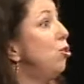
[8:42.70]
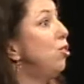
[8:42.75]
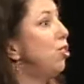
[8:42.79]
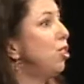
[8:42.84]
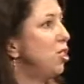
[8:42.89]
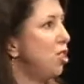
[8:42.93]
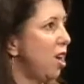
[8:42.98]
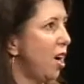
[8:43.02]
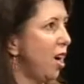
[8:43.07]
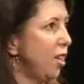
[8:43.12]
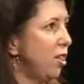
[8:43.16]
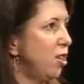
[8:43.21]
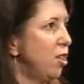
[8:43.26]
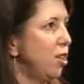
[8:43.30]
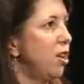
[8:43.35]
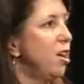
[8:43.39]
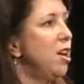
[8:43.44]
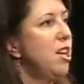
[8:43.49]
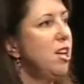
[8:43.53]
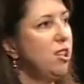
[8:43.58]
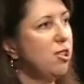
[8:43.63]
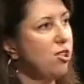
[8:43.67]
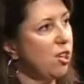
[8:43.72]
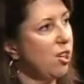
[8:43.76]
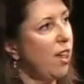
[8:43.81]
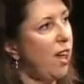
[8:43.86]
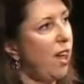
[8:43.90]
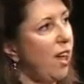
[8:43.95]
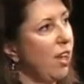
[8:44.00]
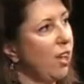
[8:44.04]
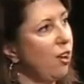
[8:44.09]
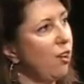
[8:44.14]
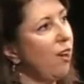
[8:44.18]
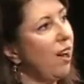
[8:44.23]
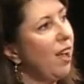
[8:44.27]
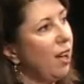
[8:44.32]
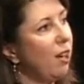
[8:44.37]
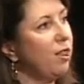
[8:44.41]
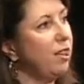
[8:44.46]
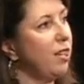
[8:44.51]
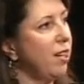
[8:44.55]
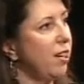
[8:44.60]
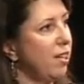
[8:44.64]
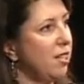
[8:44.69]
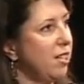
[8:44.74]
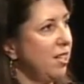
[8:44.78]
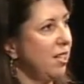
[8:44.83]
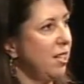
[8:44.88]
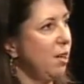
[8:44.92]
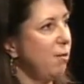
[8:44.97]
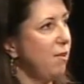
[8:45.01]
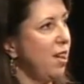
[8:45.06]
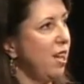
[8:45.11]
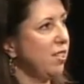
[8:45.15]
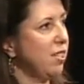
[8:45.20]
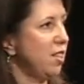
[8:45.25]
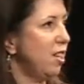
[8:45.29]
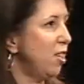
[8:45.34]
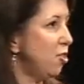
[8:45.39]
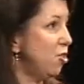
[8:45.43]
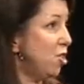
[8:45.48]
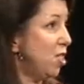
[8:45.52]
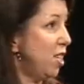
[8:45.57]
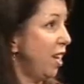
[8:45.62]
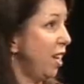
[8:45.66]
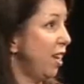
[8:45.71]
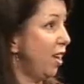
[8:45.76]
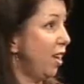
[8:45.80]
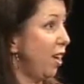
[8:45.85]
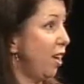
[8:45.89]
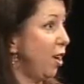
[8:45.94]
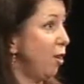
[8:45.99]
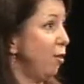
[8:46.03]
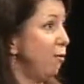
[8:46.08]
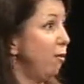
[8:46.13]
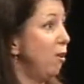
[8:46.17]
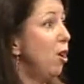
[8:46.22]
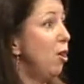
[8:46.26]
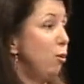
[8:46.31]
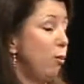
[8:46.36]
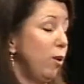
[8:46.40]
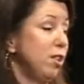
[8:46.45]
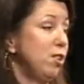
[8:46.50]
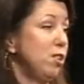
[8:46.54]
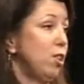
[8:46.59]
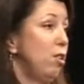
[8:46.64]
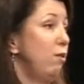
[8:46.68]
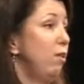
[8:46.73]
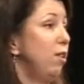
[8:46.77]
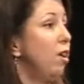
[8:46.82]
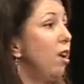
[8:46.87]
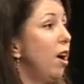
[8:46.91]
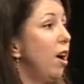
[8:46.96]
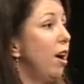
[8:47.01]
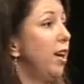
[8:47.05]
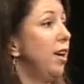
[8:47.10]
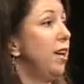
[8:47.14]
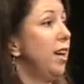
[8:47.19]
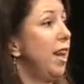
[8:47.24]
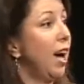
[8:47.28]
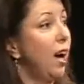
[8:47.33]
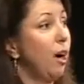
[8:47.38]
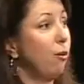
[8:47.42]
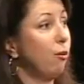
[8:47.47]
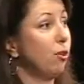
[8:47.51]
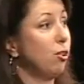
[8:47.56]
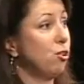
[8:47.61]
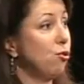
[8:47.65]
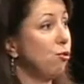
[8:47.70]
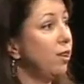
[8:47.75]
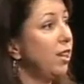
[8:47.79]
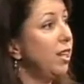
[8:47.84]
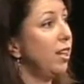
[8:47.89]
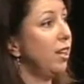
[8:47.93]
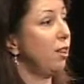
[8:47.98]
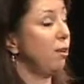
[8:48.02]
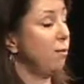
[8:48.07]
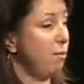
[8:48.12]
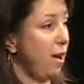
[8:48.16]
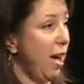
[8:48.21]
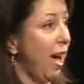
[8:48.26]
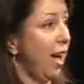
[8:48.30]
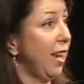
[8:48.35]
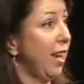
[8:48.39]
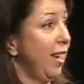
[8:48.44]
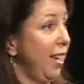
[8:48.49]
your doctor so that your healthcare team has an understanding of what's going on and how we're treating your back.